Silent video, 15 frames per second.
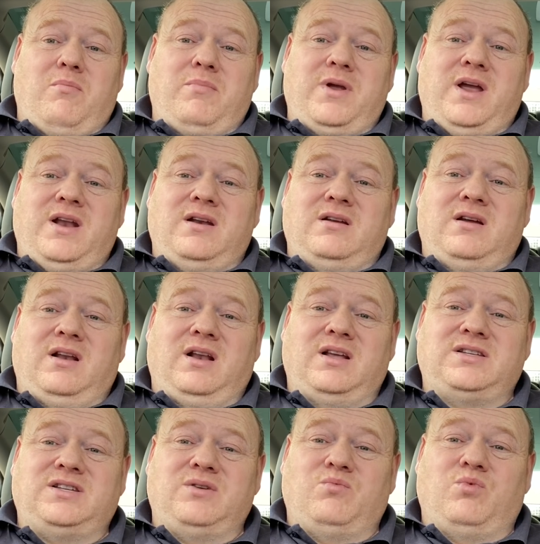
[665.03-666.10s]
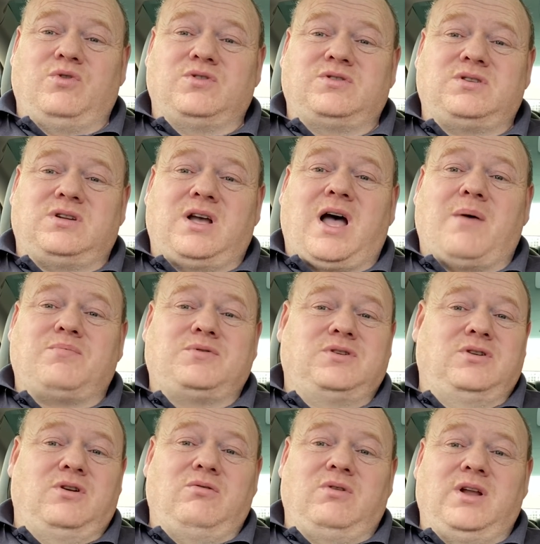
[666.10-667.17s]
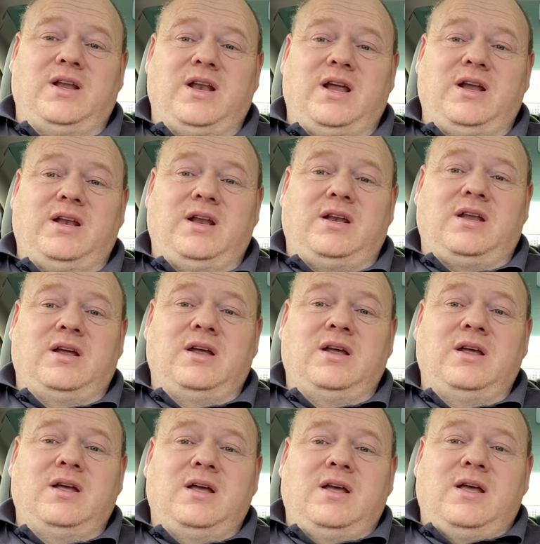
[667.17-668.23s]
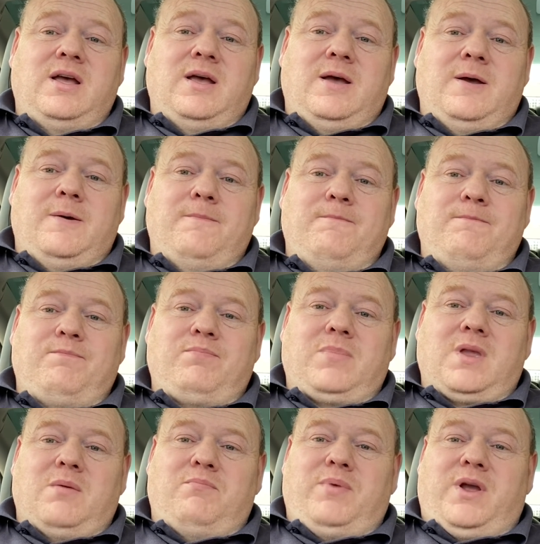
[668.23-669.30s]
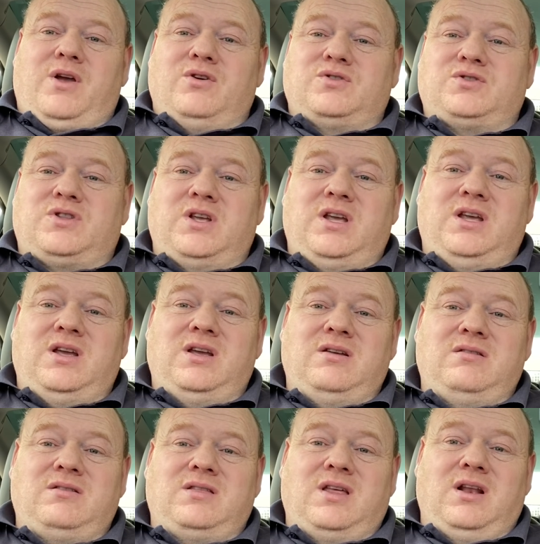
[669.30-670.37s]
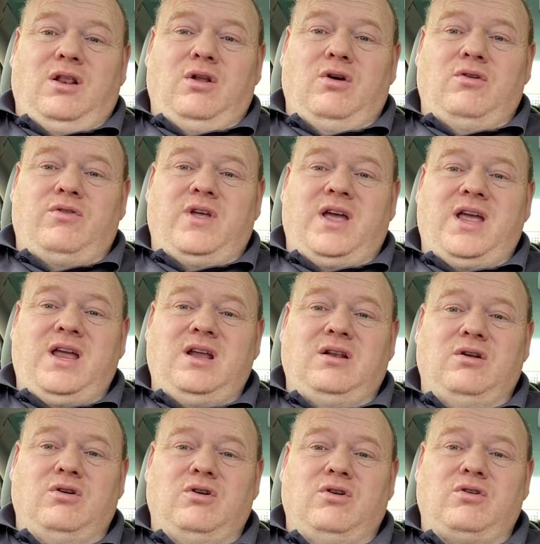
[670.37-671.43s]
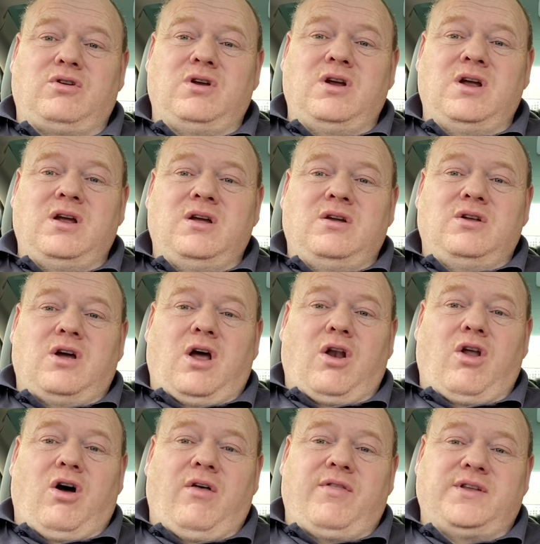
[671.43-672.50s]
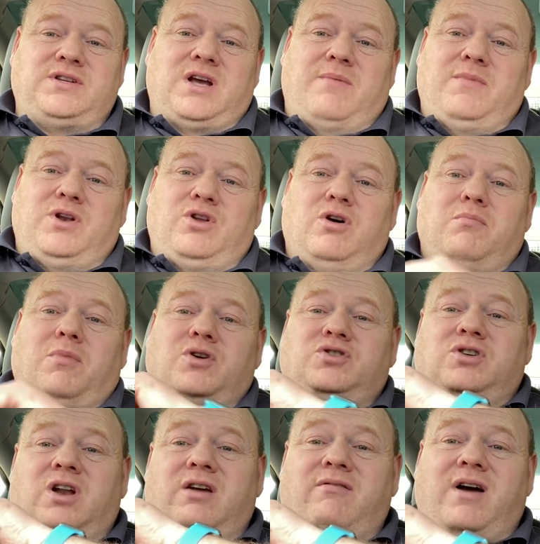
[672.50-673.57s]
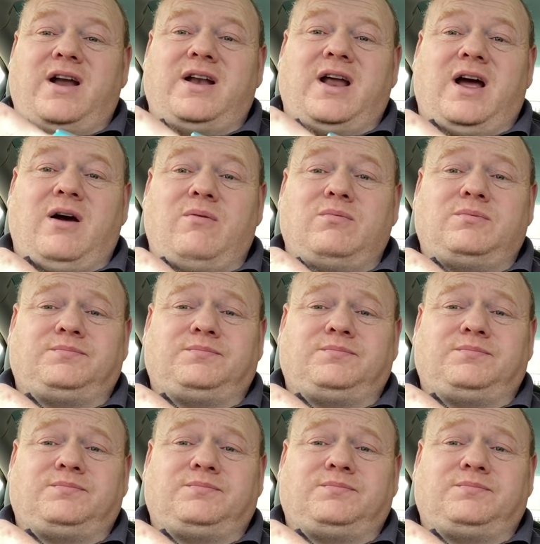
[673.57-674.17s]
in unless it was absolutely needed. Because the heat load, a lot of the time they don't modulate right down.